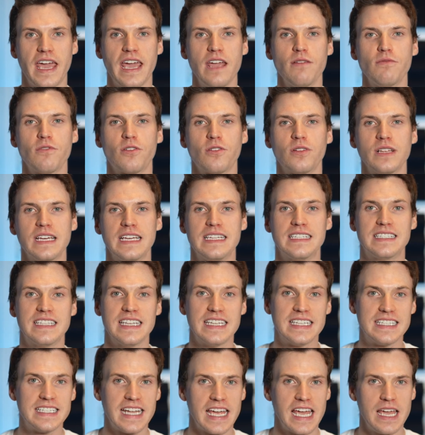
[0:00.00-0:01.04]
A-roll is the
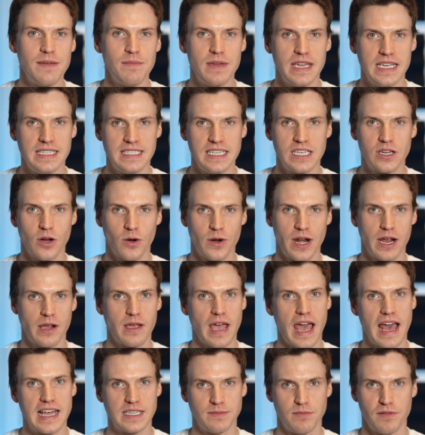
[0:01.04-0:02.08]
same easy codec
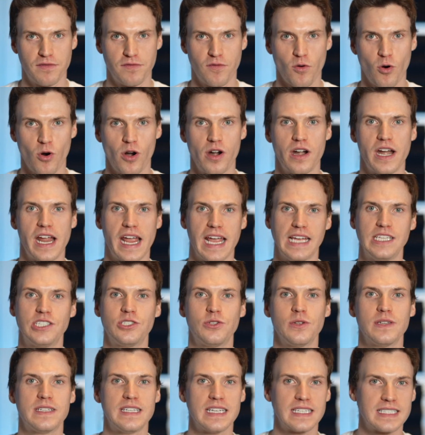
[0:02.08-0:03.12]
as before,
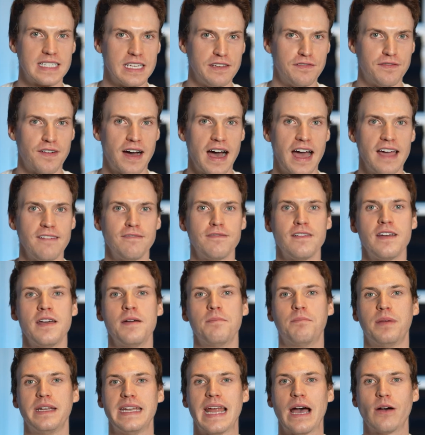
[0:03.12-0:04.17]
H.265,
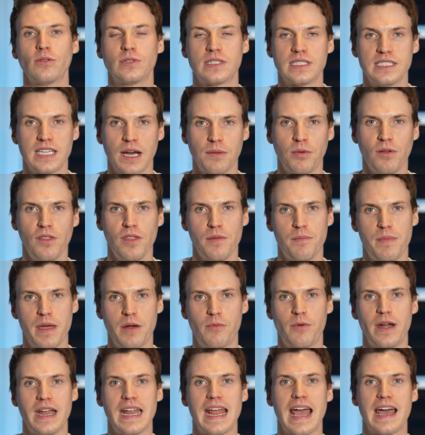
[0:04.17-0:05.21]
but now it's double the
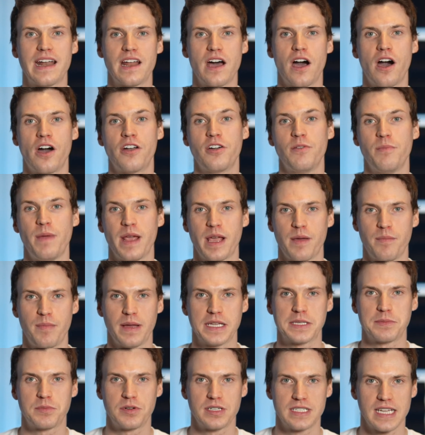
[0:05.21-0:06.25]
bitrate at 100
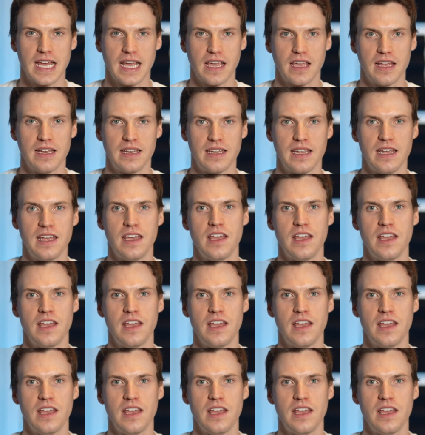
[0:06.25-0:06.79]
megabits per second.